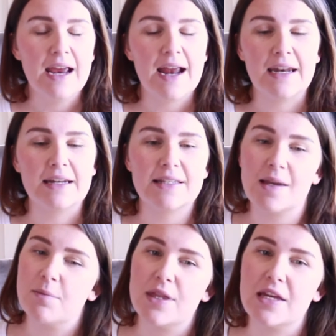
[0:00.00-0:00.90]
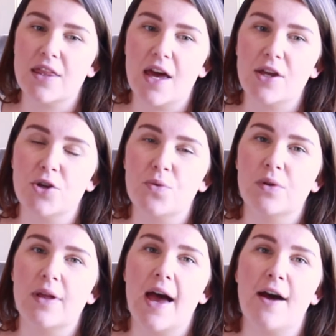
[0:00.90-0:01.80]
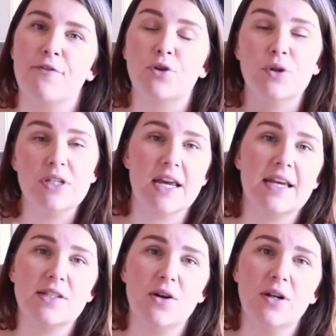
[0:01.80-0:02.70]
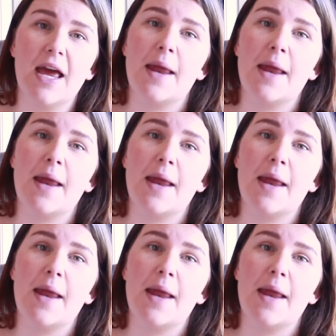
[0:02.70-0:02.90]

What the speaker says: and it is something that you will have good days on